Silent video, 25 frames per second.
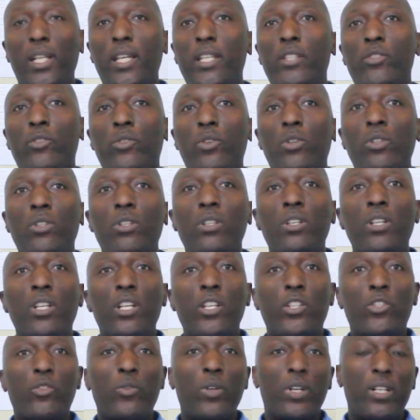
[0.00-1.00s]
formulation,
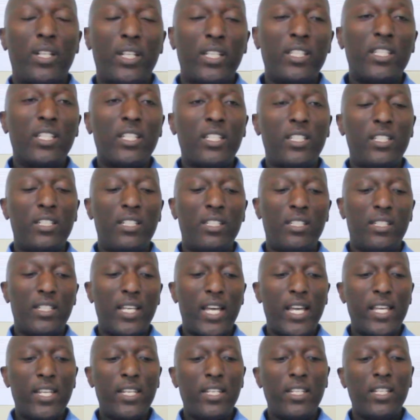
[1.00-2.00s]
strategic
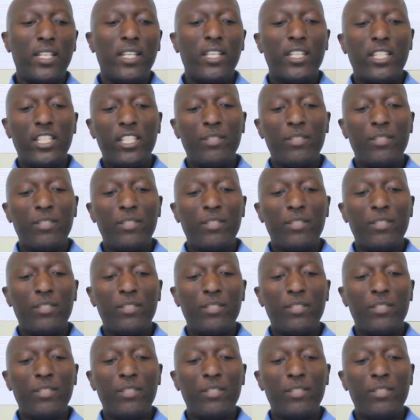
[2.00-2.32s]
design,